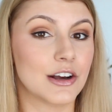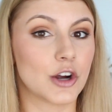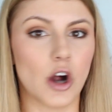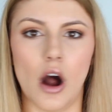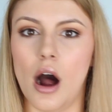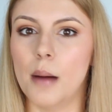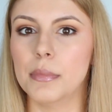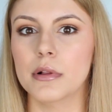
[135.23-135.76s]

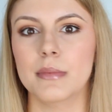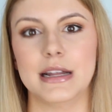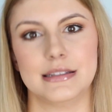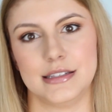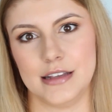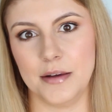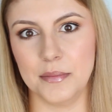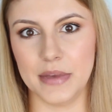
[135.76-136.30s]

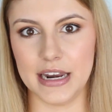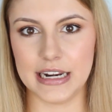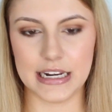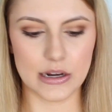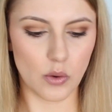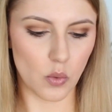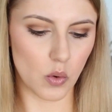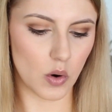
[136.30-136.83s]
compliment
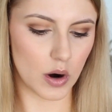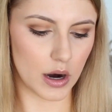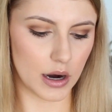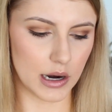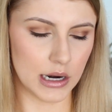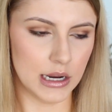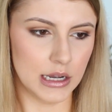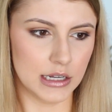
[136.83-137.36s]
somebody
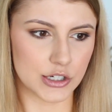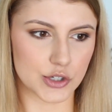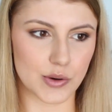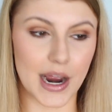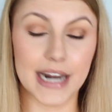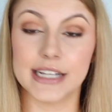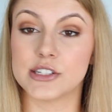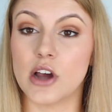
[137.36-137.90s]
or
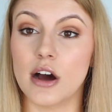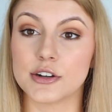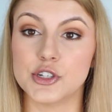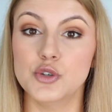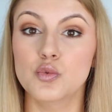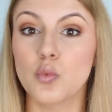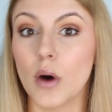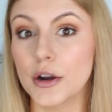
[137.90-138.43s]
try to talk
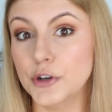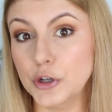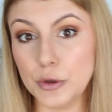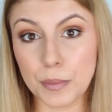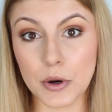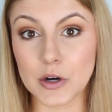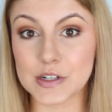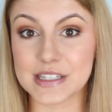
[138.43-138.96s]
to one
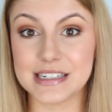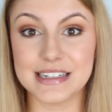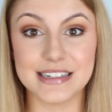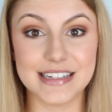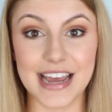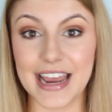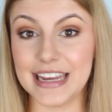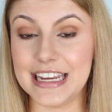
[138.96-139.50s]
new person
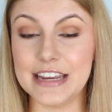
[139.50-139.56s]
a day,